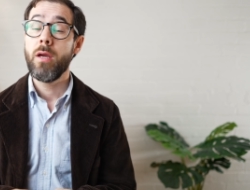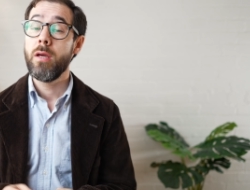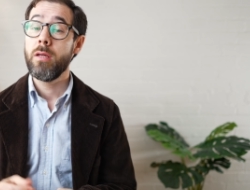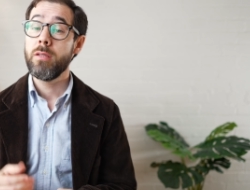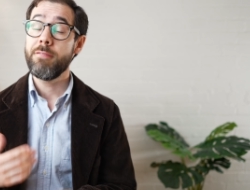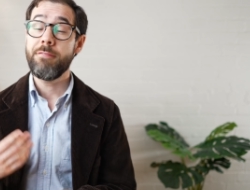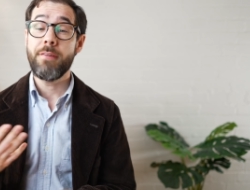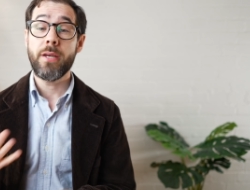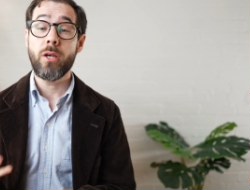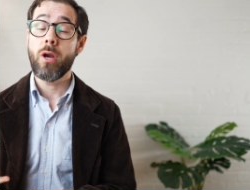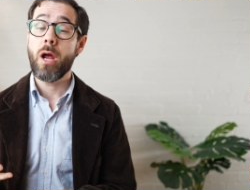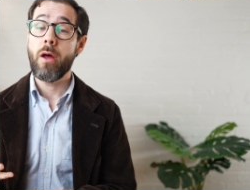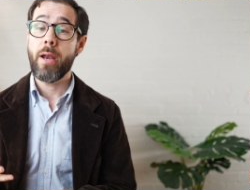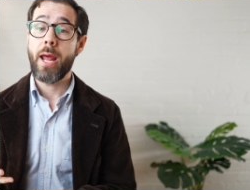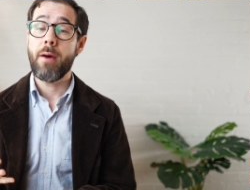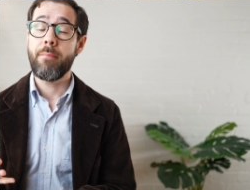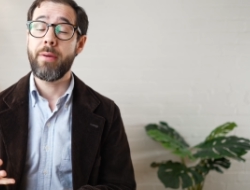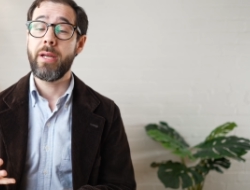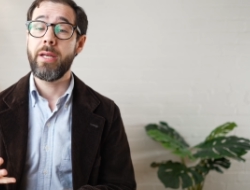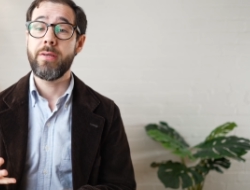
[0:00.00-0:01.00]
To figure out
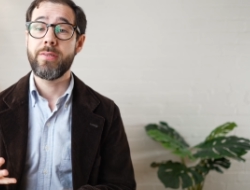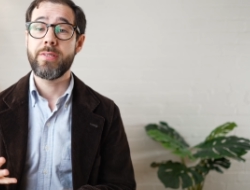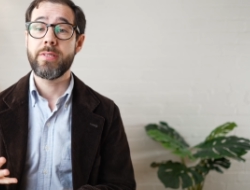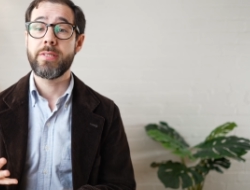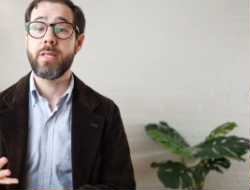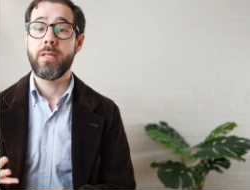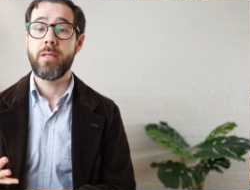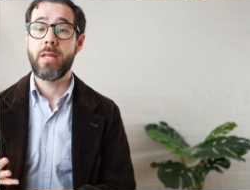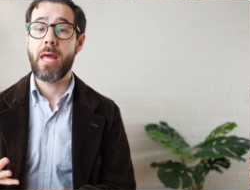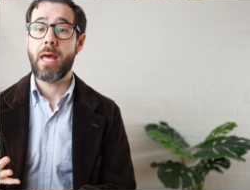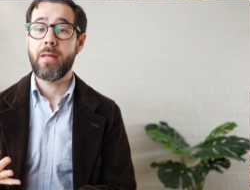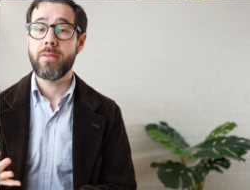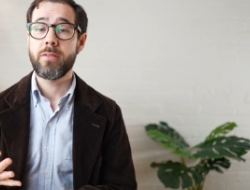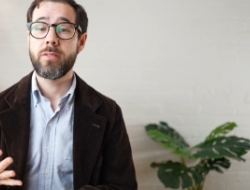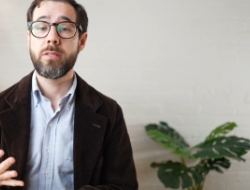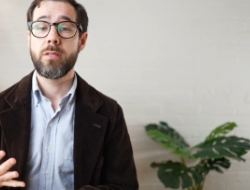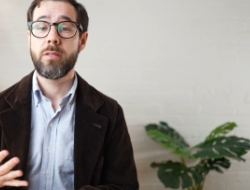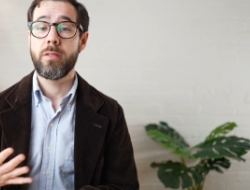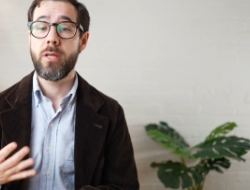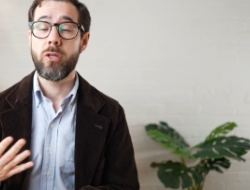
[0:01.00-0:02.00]
how many assisted
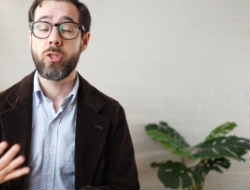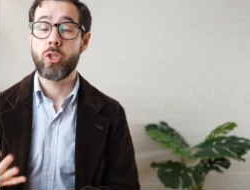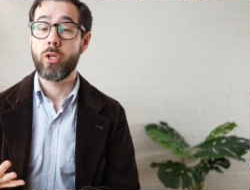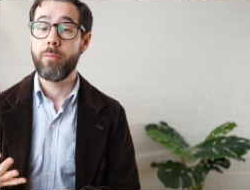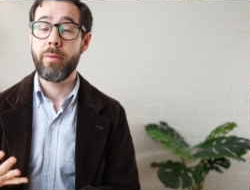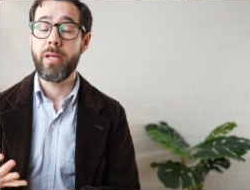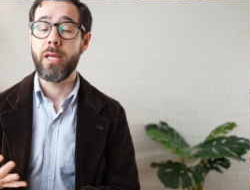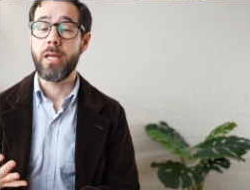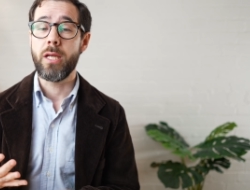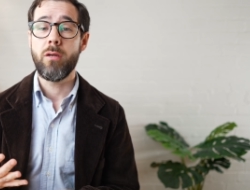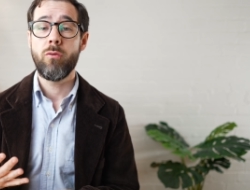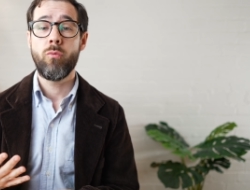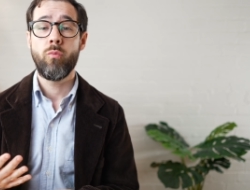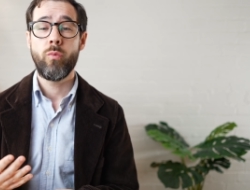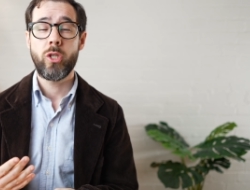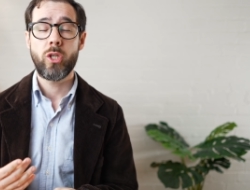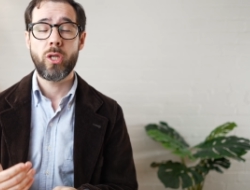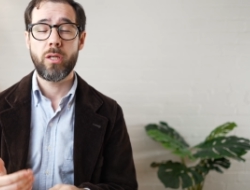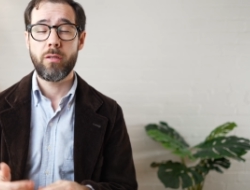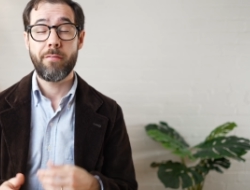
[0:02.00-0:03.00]
deaths there should be, we
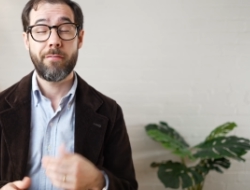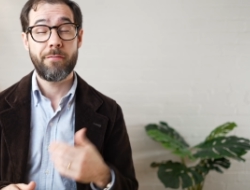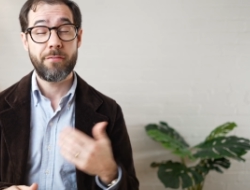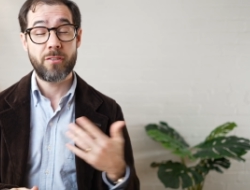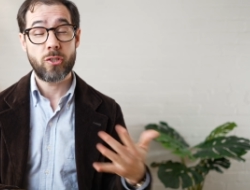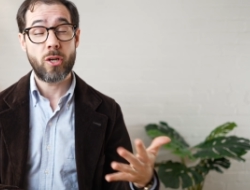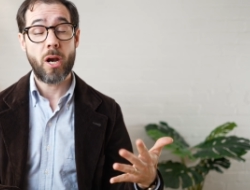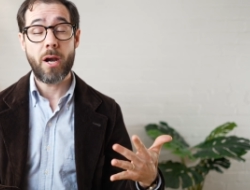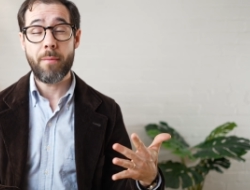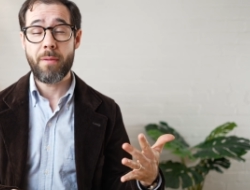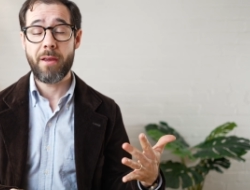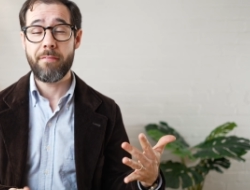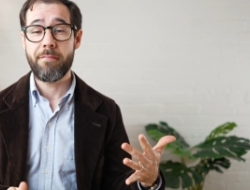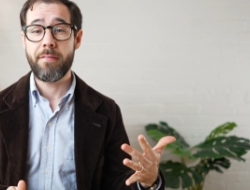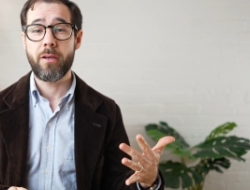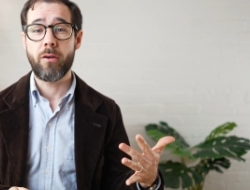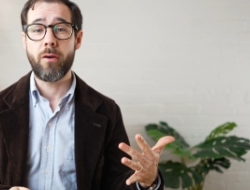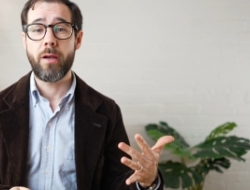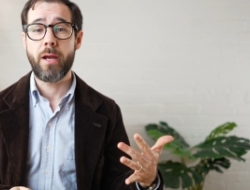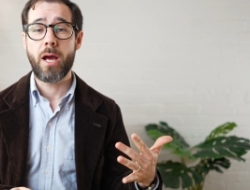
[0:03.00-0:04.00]
should start by
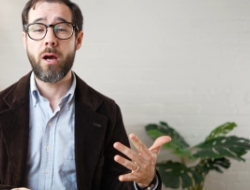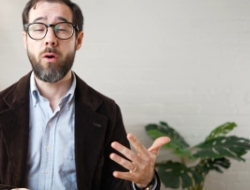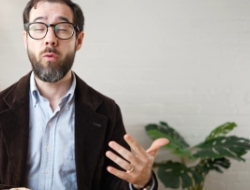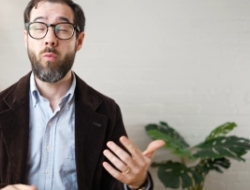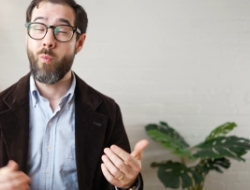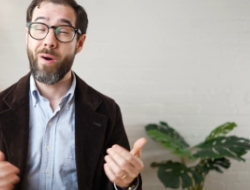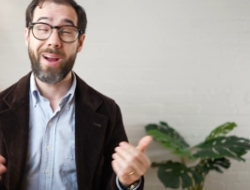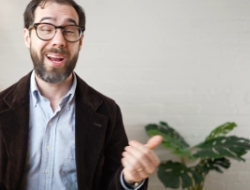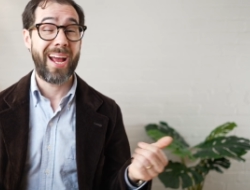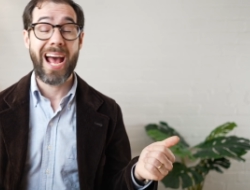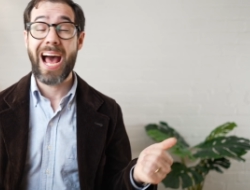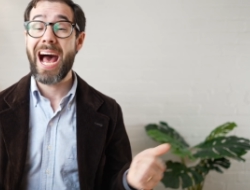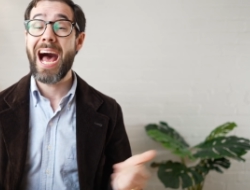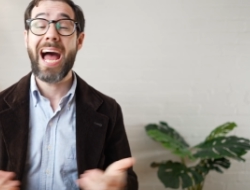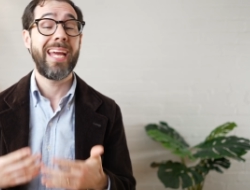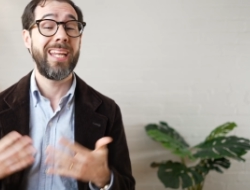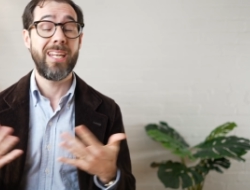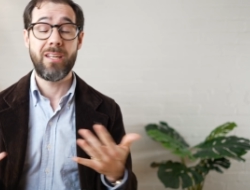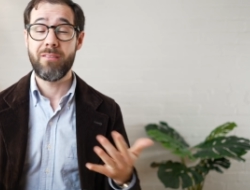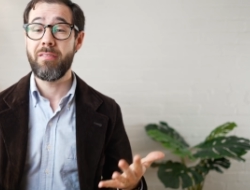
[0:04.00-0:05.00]
figuring out what
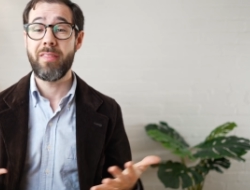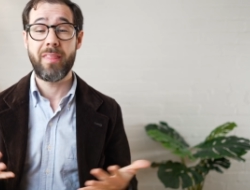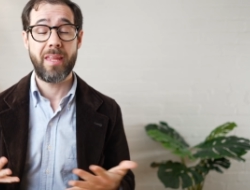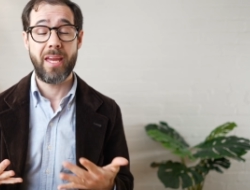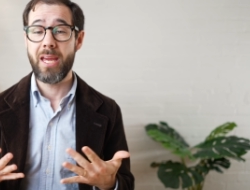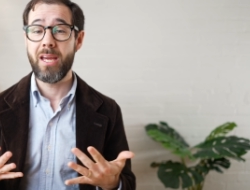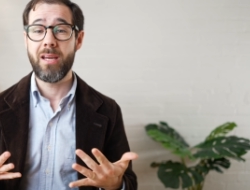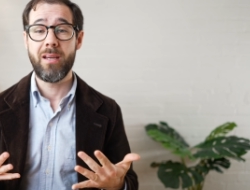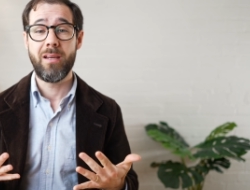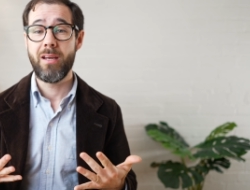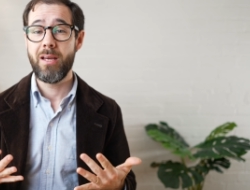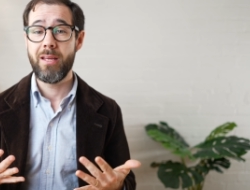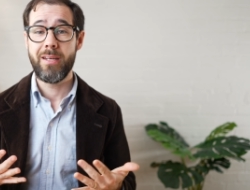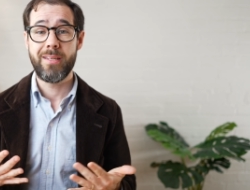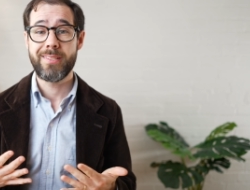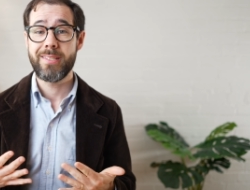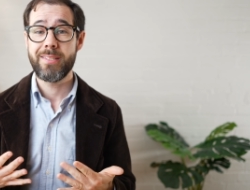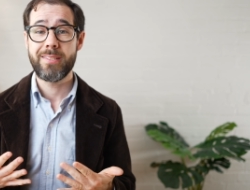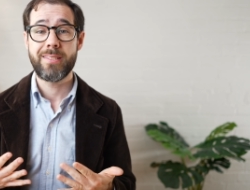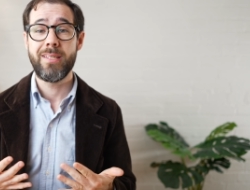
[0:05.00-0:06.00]
kind of thing an
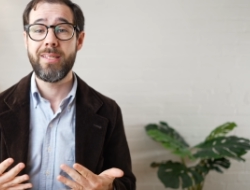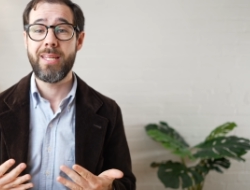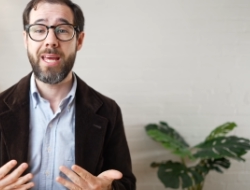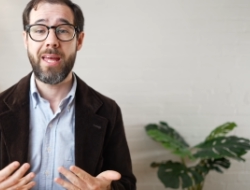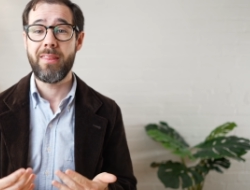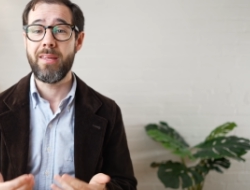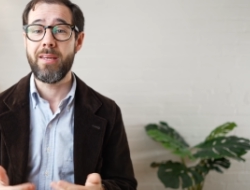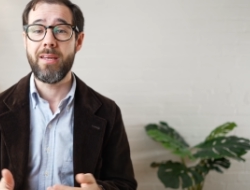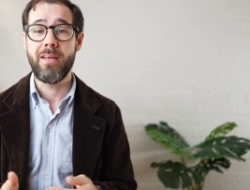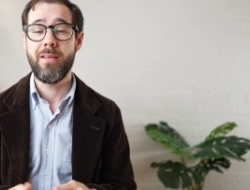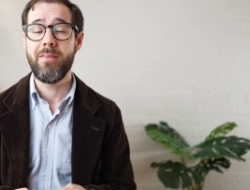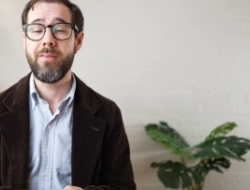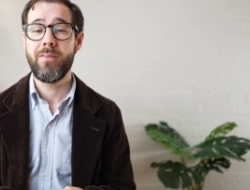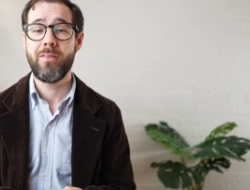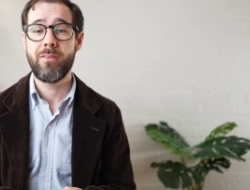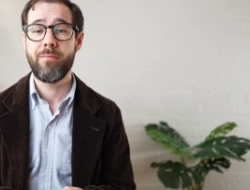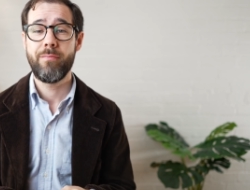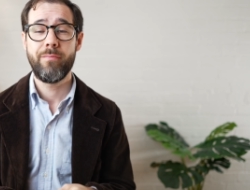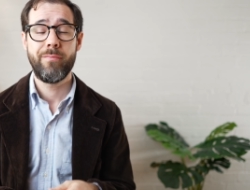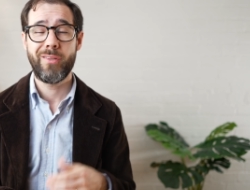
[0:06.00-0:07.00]
assisted death
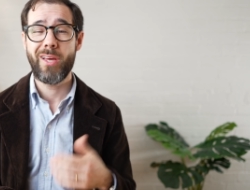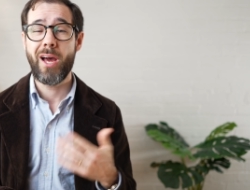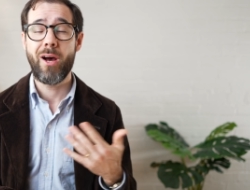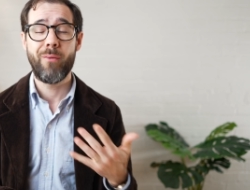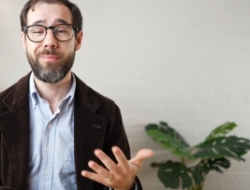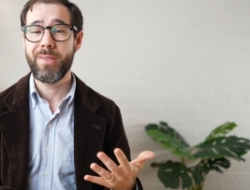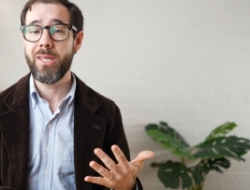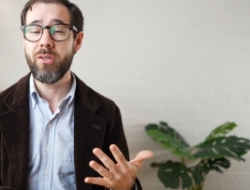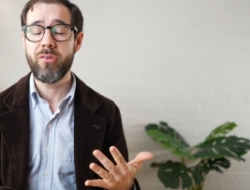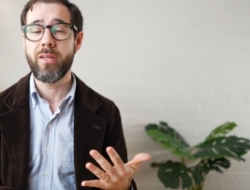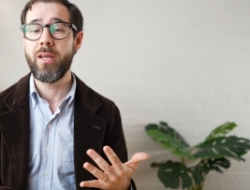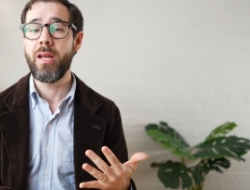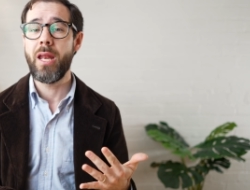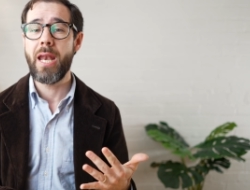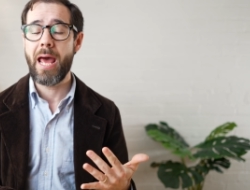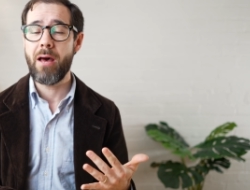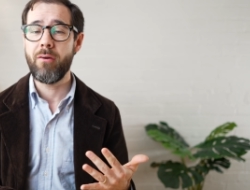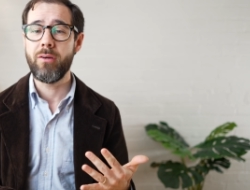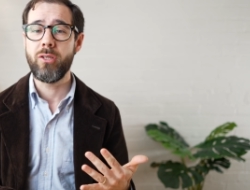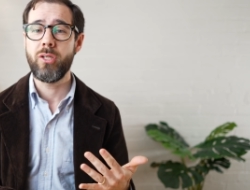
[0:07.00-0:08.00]
is. So here's an
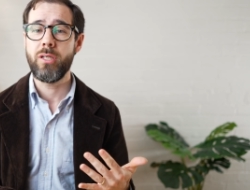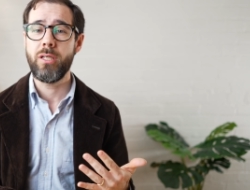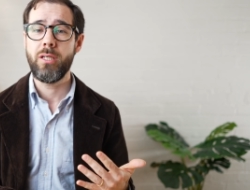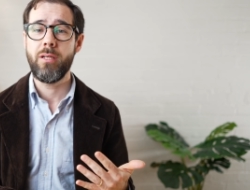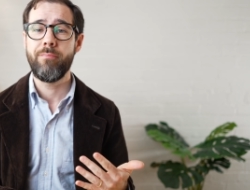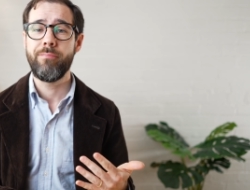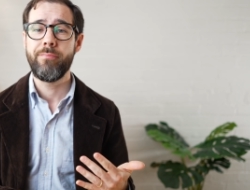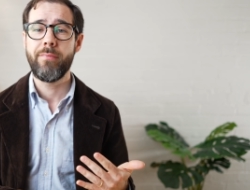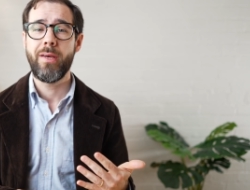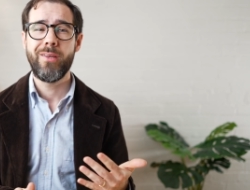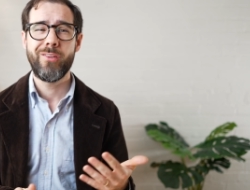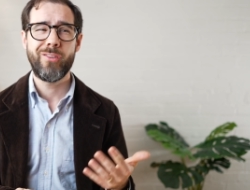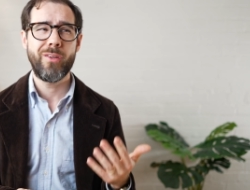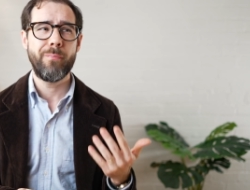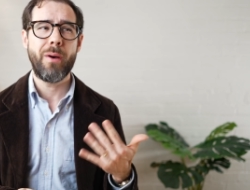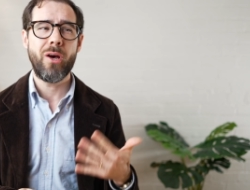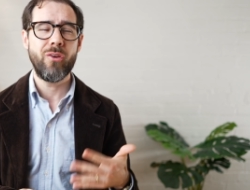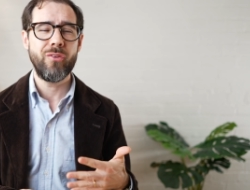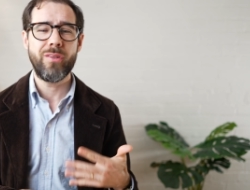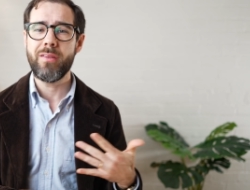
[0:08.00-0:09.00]
analogy.
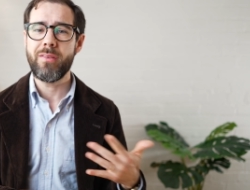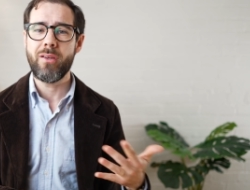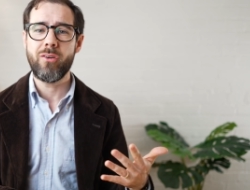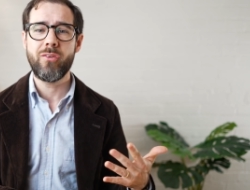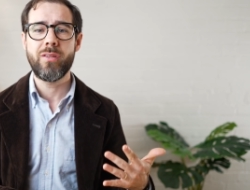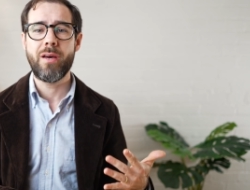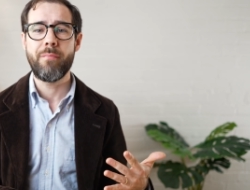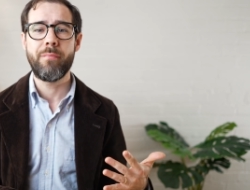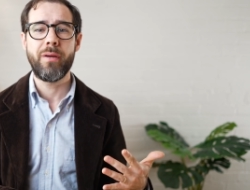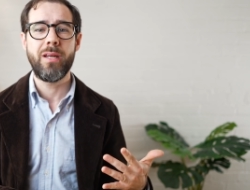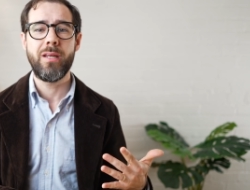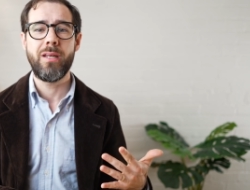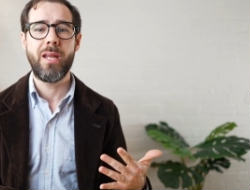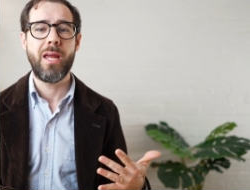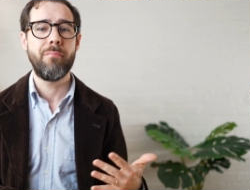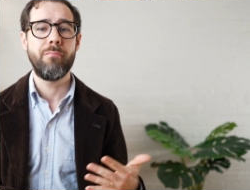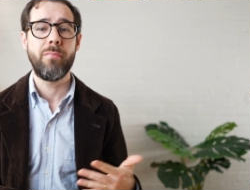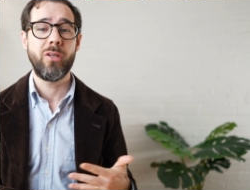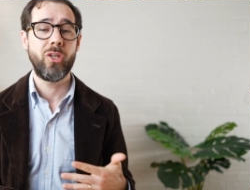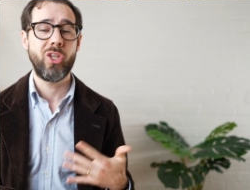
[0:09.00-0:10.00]
Suppose that there's somebody
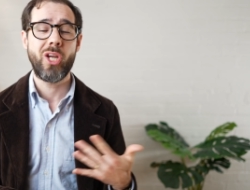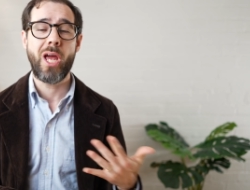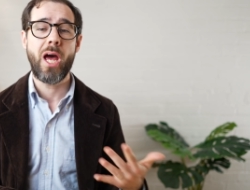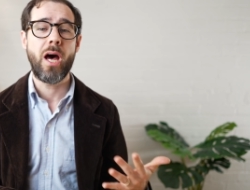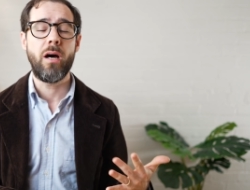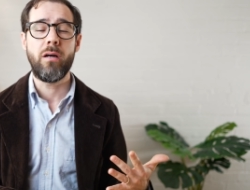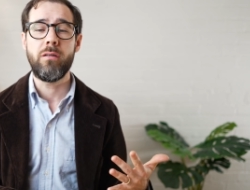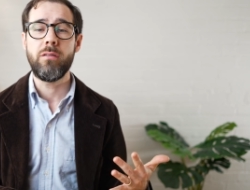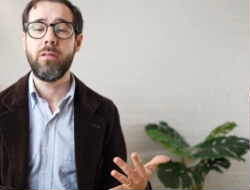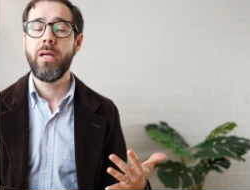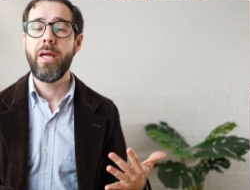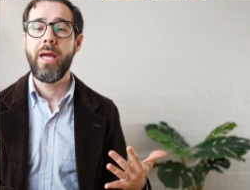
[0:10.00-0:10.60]
named Michelle,